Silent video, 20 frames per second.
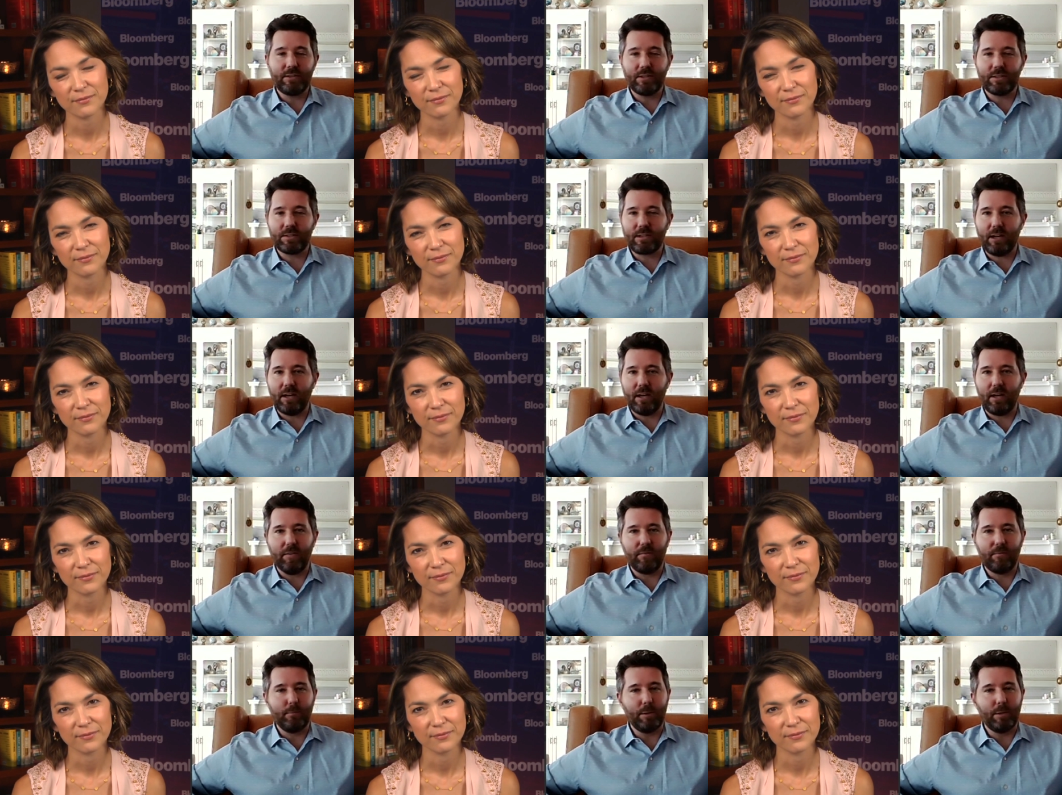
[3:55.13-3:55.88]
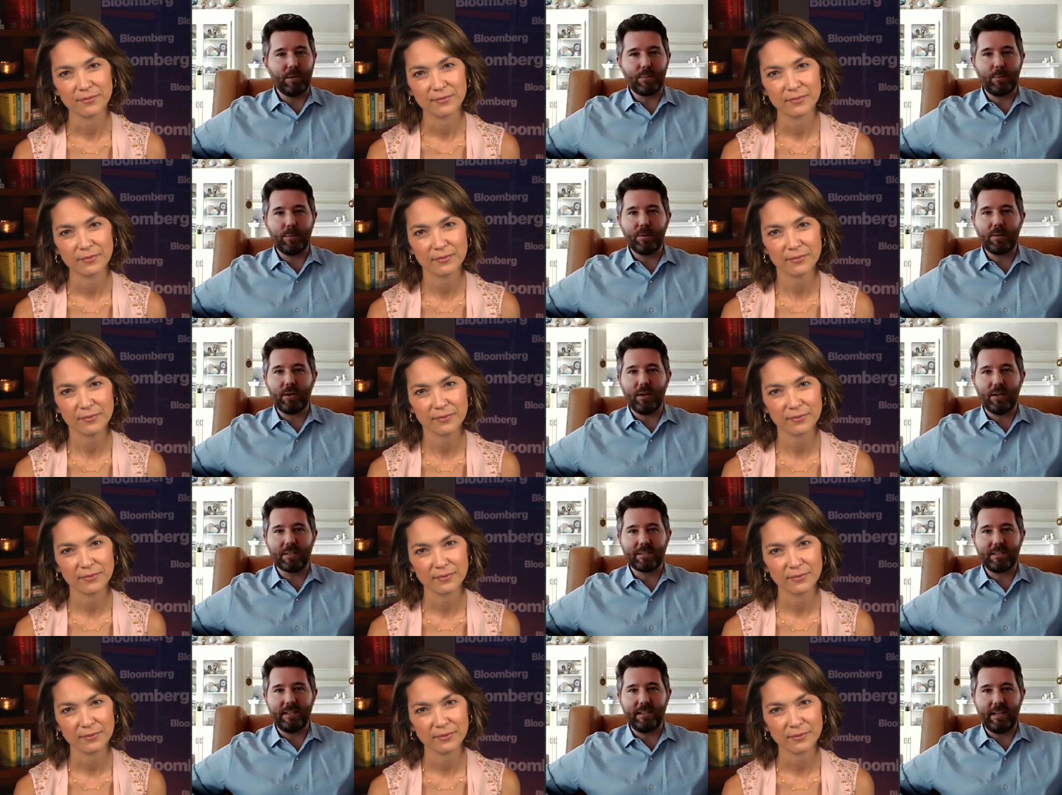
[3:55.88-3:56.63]
Speaker 1: got off multiple calls
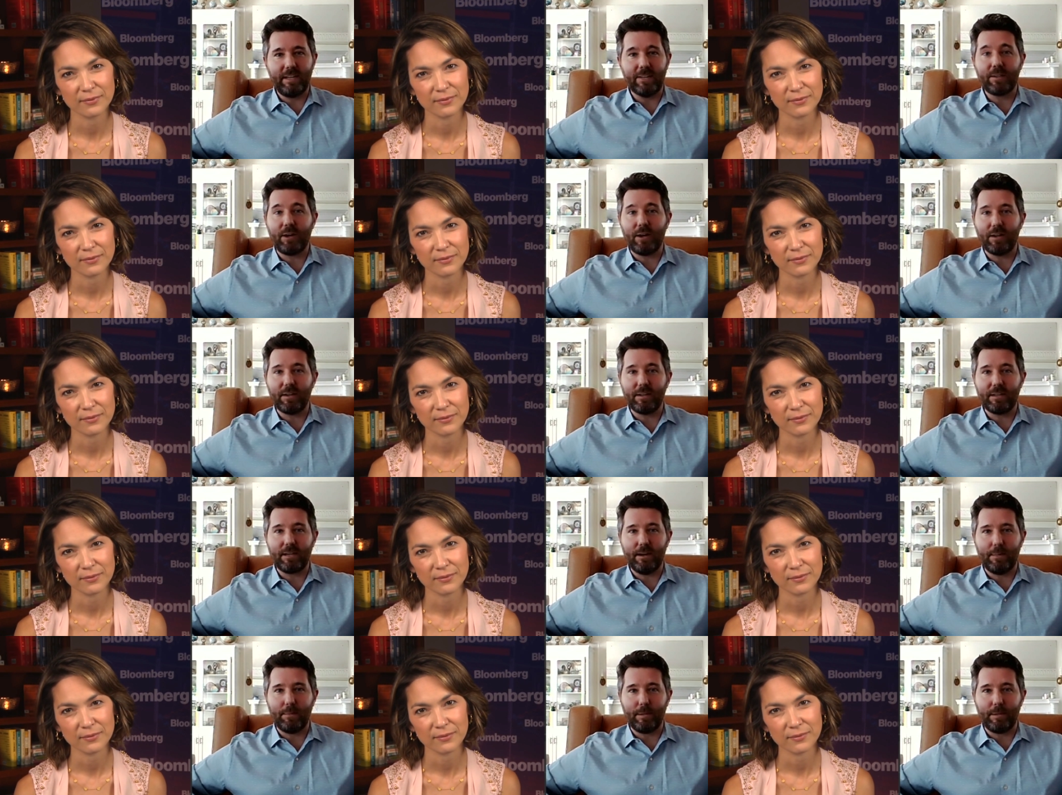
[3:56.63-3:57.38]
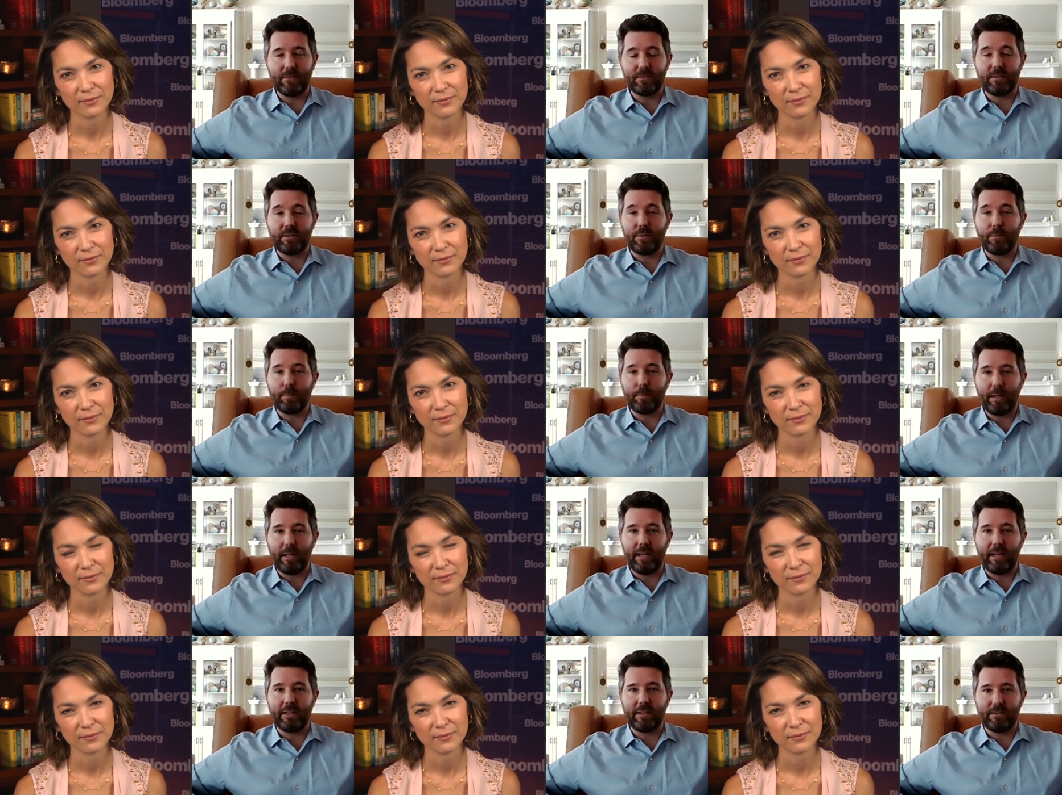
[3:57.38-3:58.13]
today talking to companies that are planning
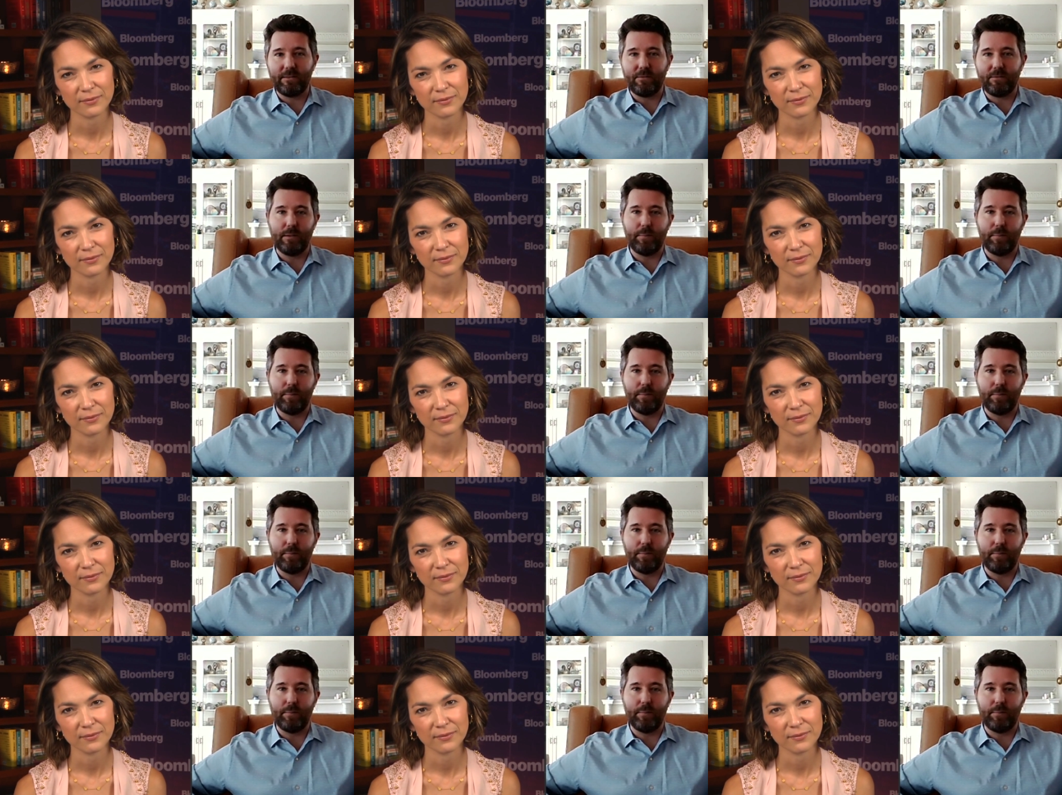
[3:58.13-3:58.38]
to flip